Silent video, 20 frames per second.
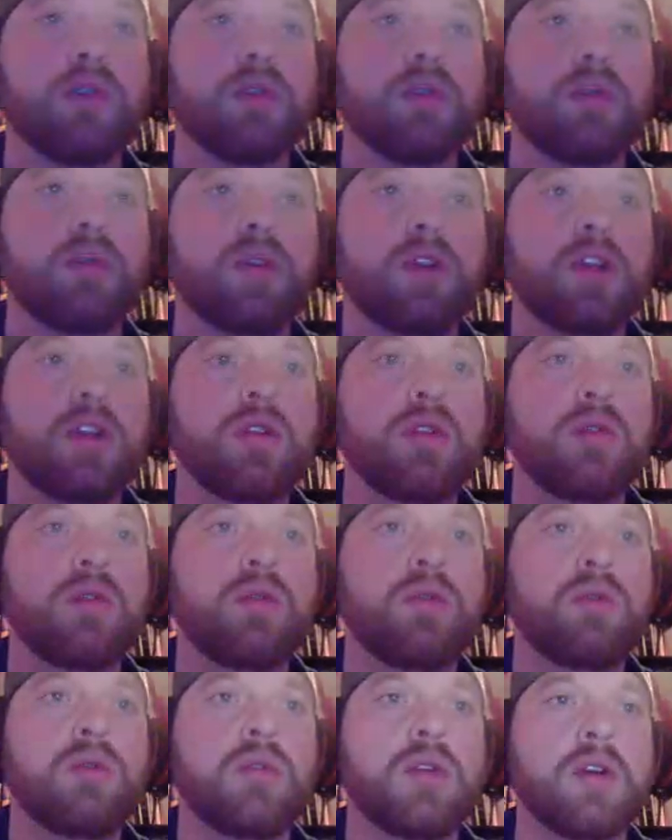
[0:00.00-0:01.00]

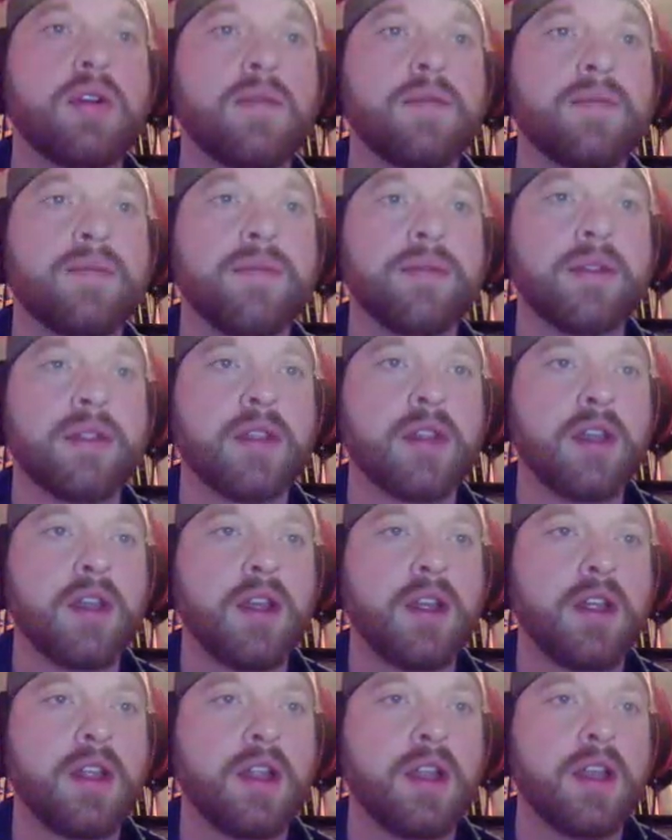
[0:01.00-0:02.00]
woo!
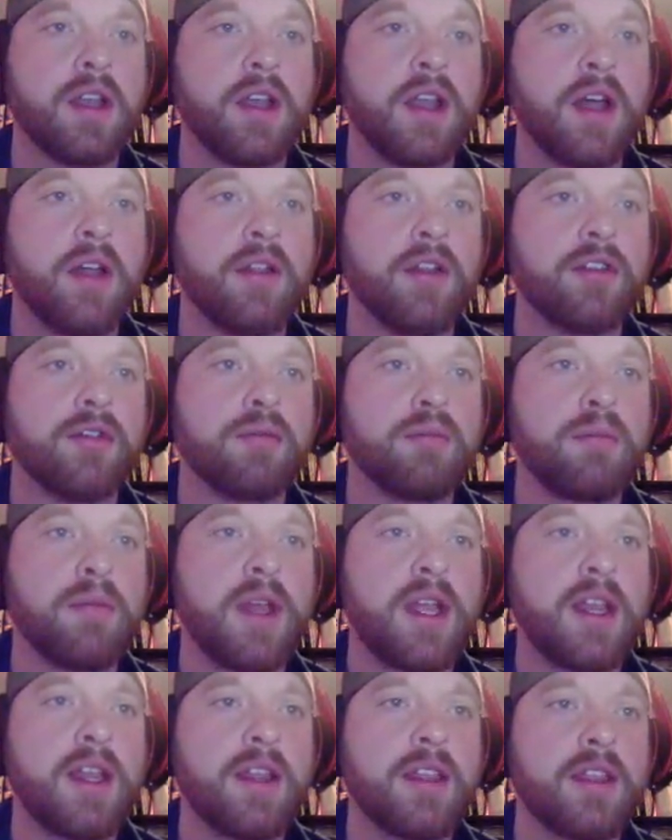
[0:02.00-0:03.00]
Now there's
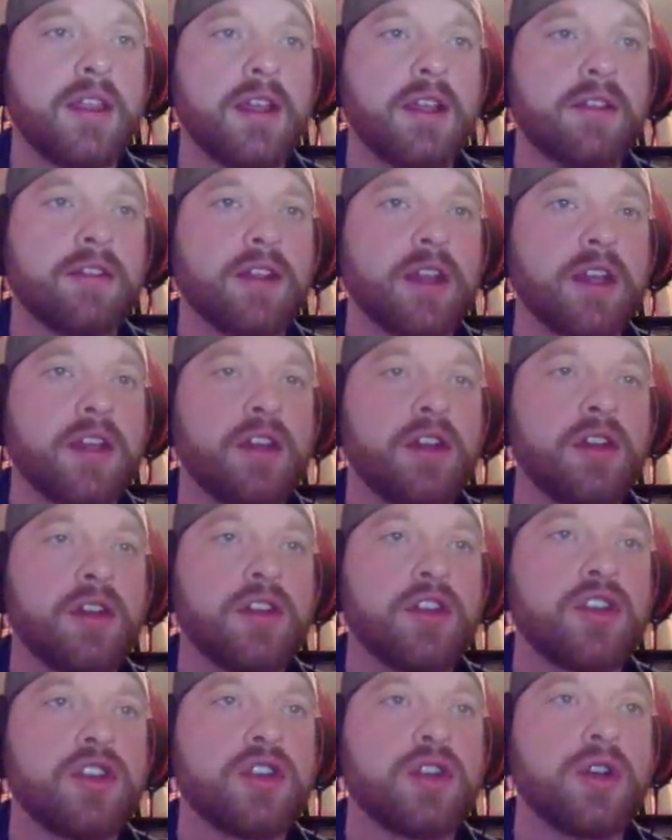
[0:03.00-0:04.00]
many things I
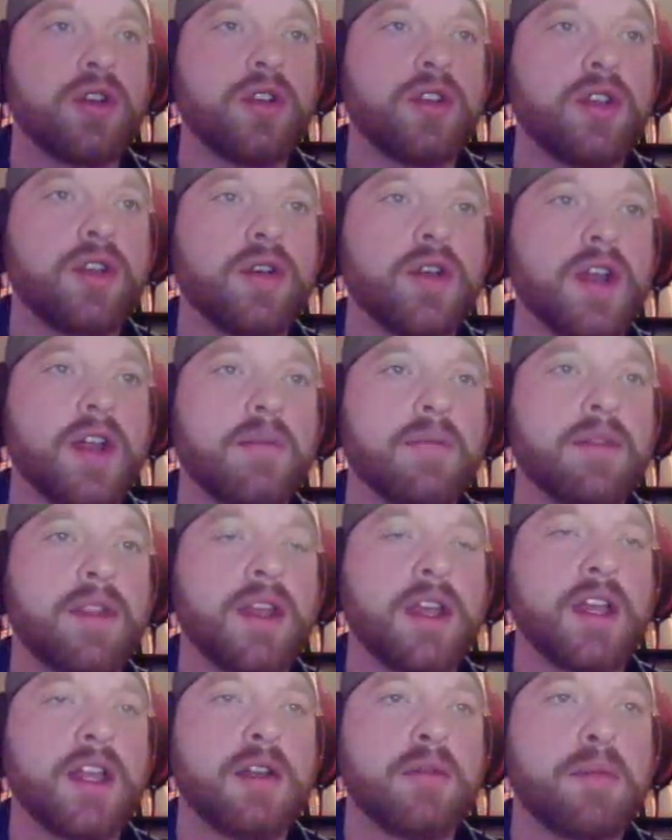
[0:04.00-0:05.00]
could show you, and I'm
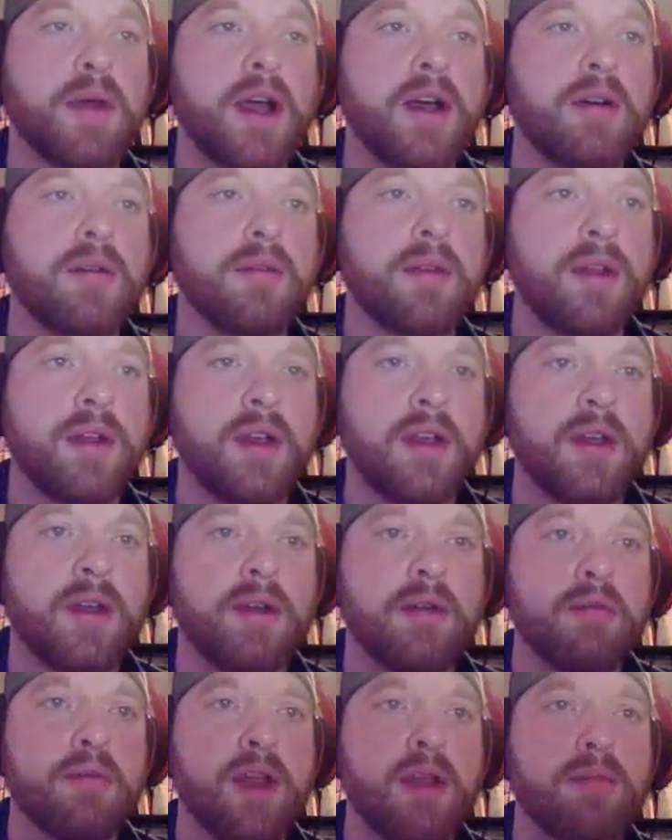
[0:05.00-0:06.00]
thinking about
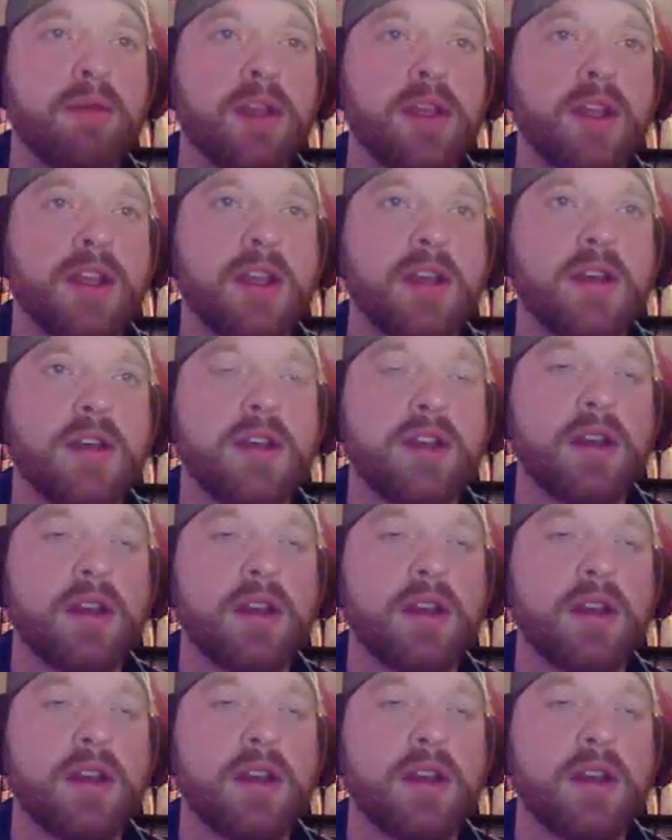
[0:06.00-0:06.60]
maybe